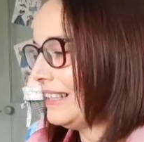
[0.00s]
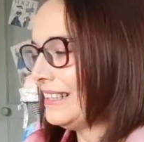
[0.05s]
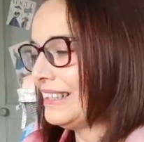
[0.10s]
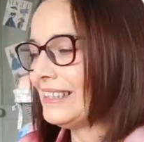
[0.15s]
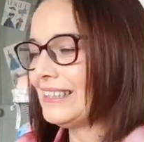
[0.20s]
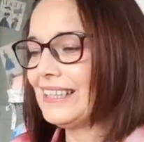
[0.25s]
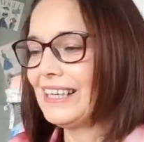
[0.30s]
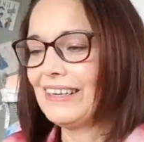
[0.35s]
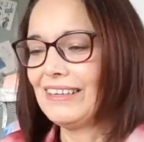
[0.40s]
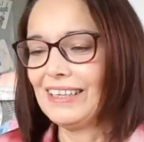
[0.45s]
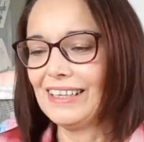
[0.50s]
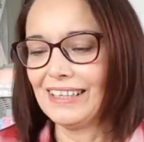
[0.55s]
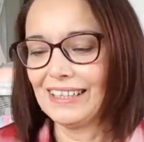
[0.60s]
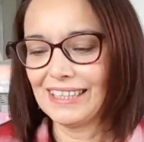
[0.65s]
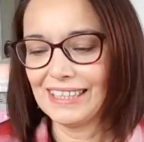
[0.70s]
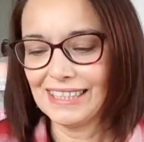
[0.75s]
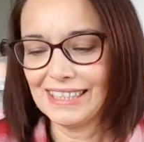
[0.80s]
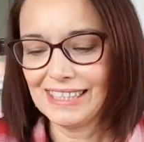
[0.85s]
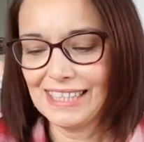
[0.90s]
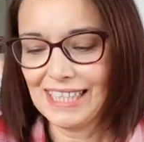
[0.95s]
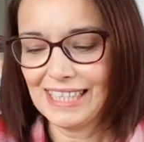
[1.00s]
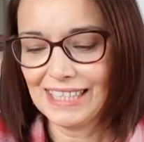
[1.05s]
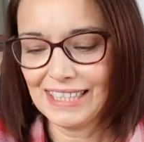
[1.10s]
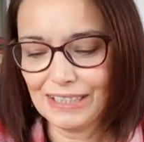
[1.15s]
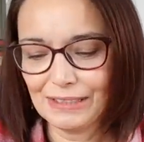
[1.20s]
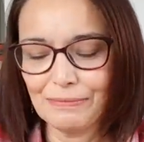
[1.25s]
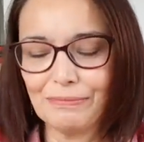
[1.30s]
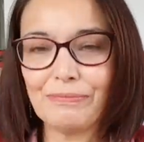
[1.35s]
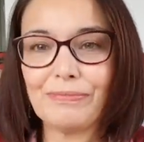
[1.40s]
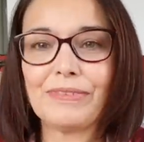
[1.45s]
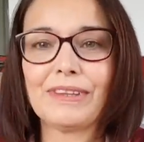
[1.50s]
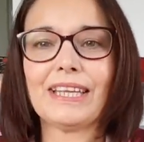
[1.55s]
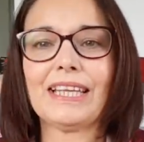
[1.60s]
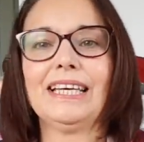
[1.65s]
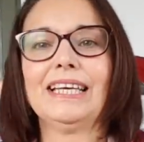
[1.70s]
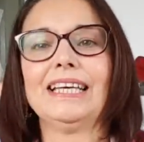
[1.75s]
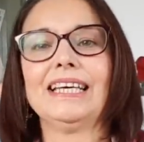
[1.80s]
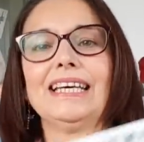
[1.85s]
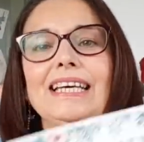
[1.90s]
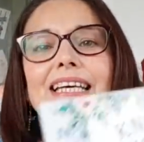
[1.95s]
So like I said,
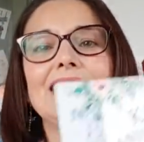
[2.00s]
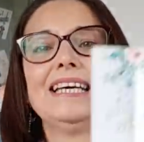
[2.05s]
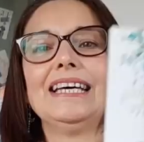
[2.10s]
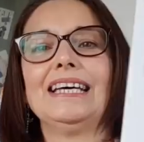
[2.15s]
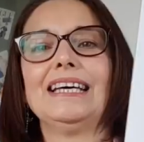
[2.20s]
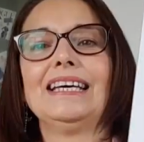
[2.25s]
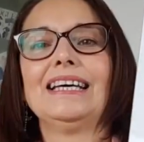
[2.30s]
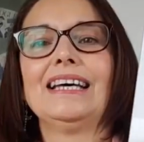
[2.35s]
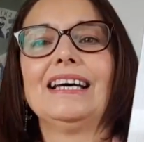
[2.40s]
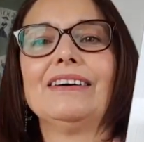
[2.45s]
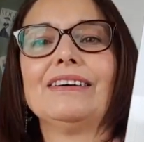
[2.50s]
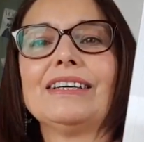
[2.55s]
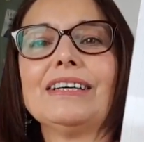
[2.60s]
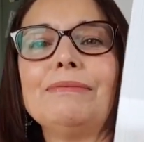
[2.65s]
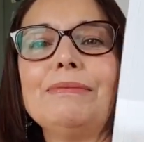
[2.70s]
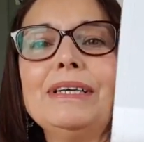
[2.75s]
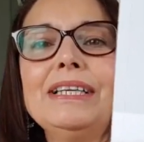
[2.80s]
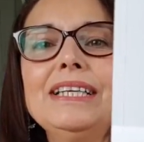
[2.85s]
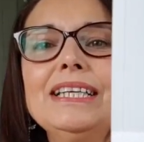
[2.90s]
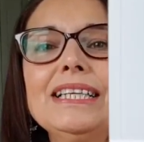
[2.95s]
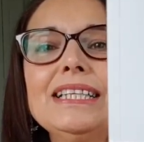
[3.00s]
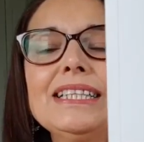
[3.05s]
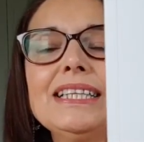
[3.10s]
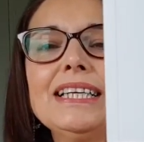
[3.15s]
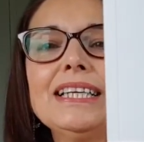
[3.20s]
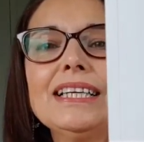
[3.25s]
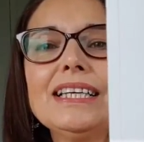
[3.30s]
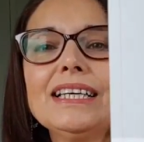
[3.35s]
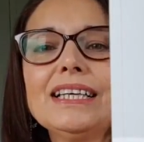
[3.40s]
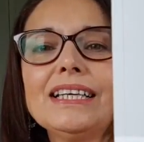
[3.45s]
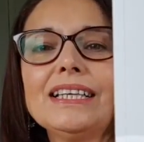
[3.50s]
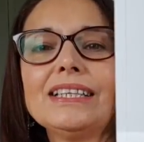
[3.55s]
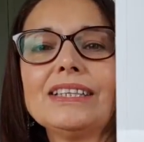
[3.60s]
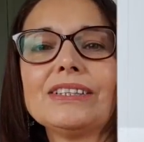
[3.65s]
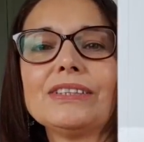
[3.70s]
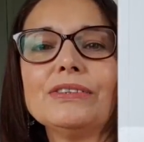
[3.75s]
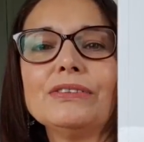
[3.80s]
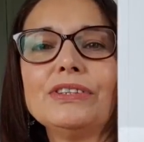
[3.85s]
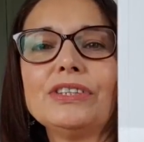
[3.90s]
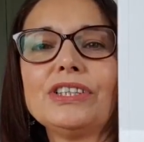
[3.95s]
I'm going to be knitting. It's
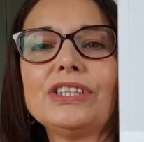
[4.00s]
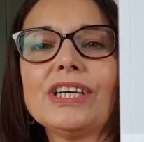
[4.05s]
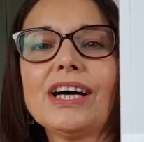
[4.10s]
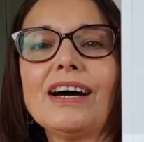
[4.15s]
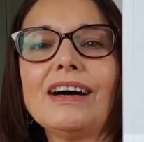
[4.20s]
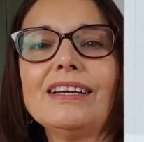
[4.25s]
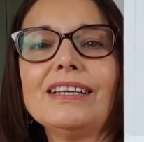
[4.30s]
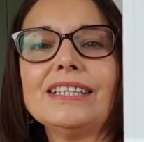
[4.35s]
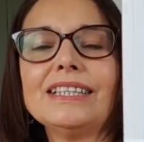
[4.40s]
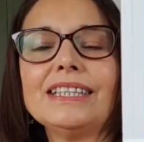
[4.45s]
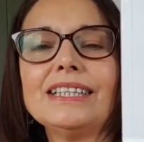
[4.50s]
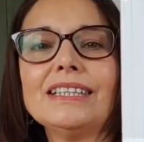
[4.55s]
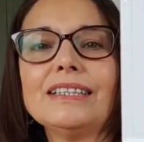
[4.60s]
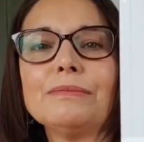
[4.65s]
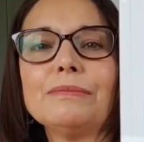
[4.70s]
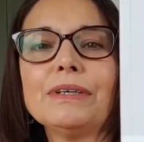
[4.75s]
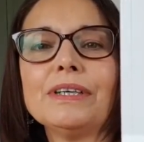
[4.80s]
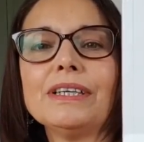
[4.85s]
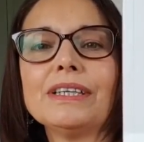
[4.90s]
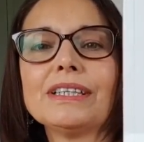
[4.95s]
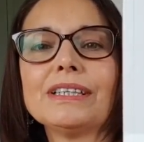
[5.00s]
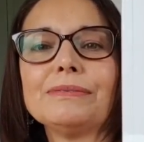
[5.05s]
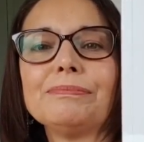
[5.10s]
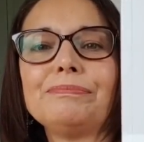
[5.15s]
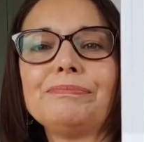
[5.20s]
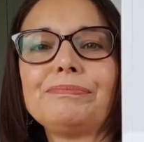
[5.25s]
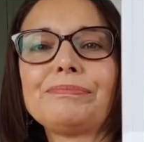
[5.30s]
called Charlotte in the book.